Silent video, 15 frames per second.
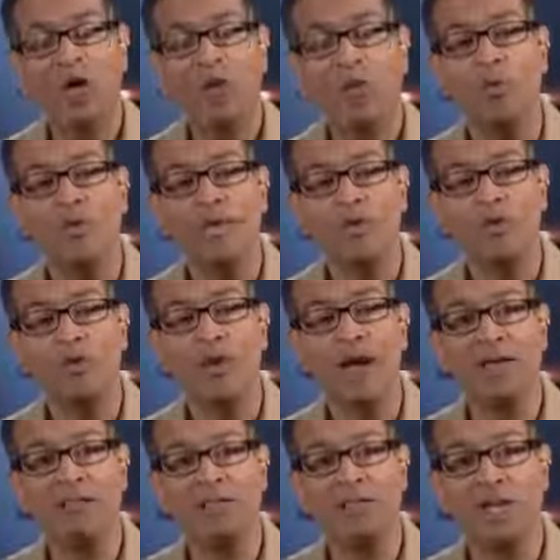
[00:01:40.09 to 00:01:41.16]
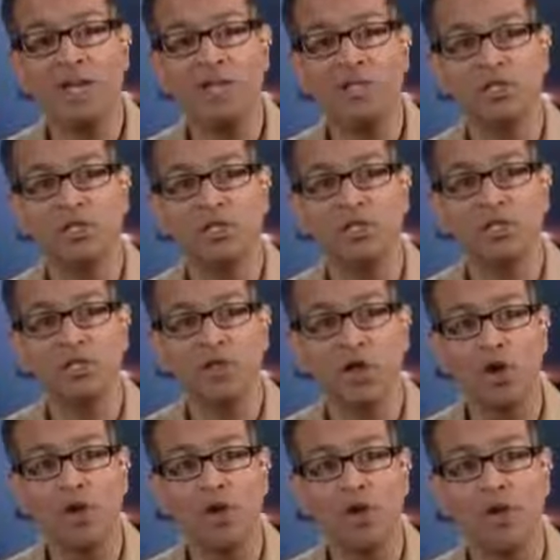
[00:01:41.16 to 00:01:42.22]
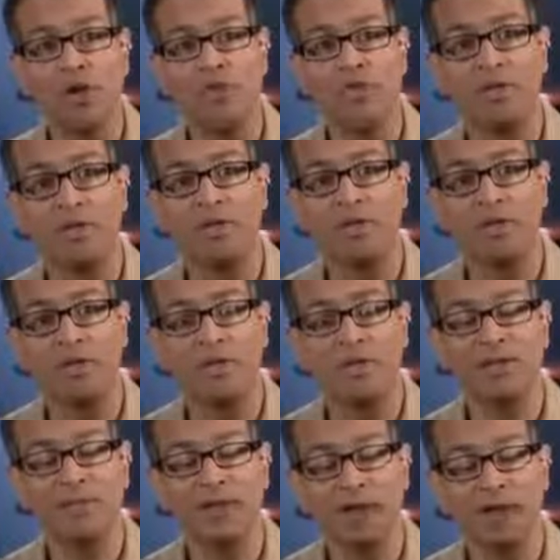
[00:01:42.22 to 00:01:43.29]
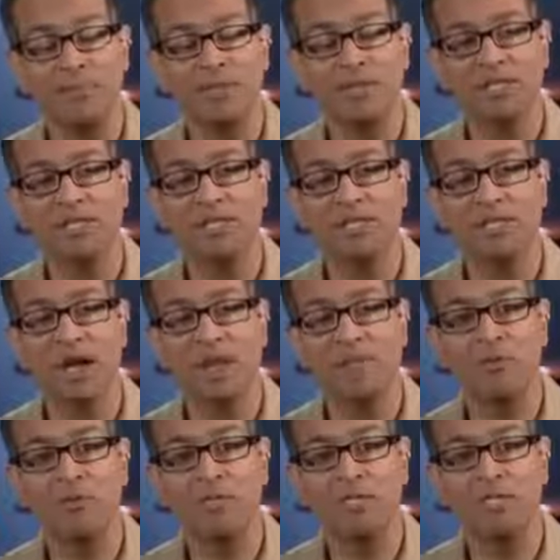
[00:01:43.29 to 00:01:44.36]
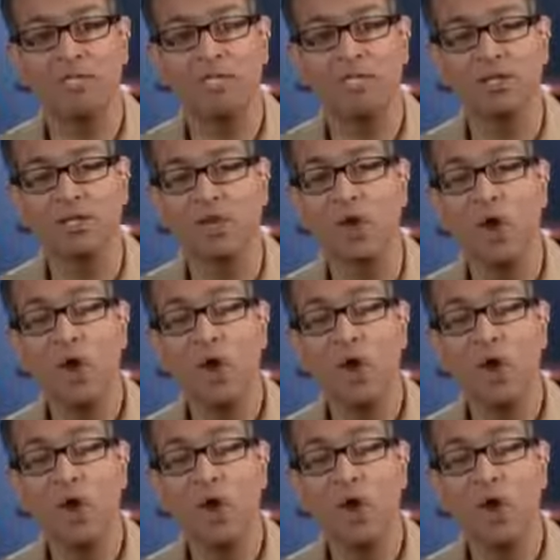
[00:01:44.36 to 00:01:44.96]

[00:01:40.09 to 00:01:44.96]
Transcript: we do have the chance to slow the development of this type of resistance. And